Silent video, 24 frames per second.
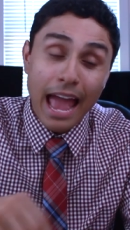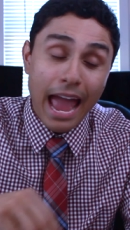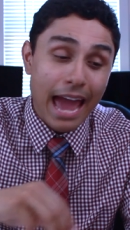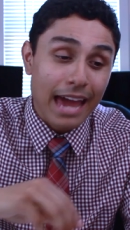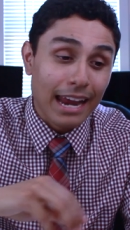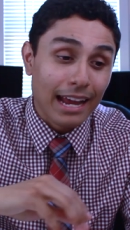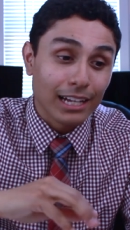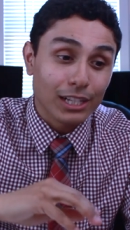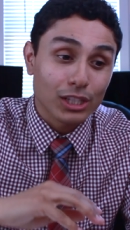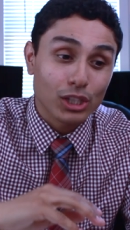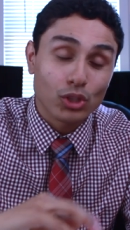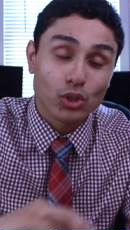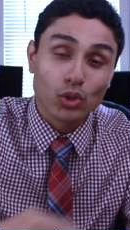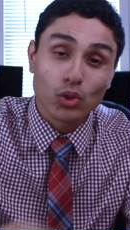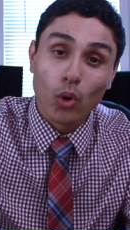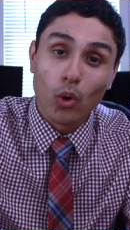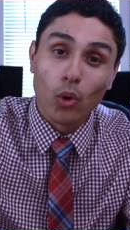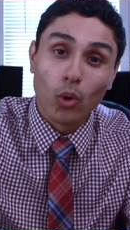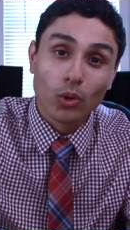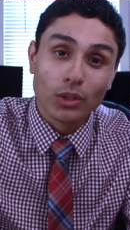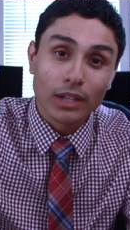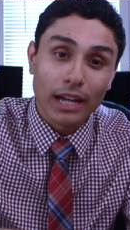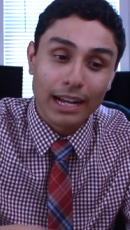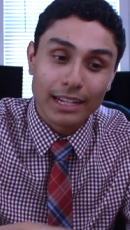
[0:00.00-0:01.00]
And I
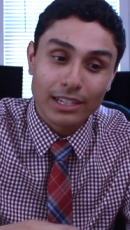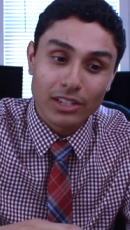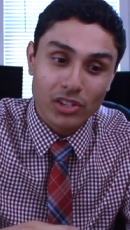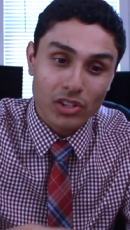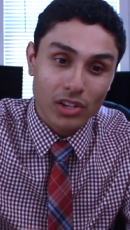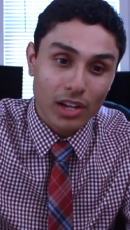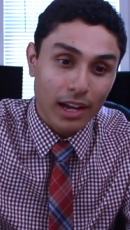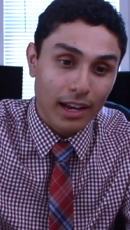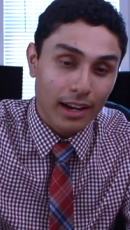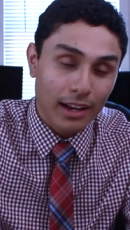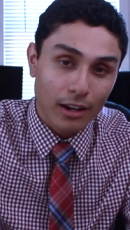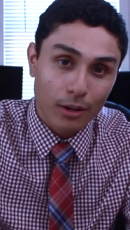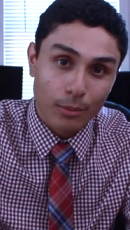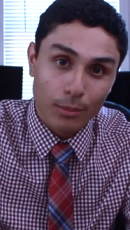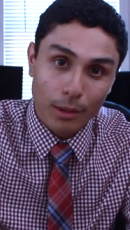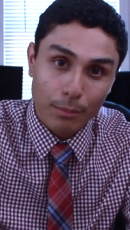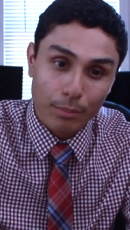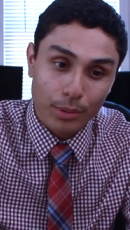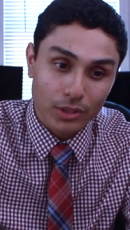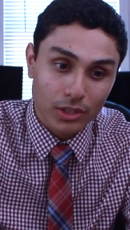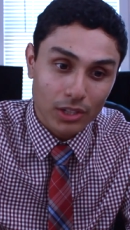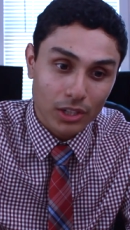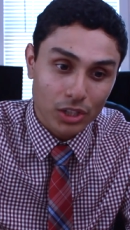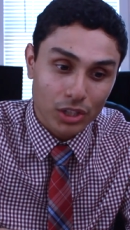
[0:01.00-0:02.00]
sold. I just got out of my
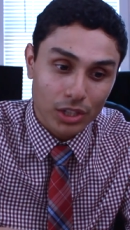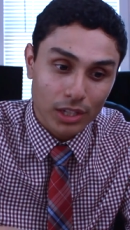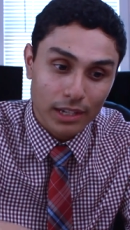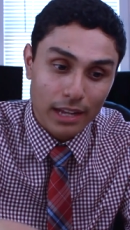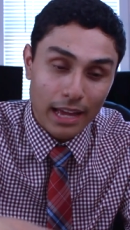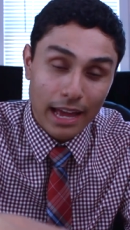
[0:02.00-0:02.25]
position,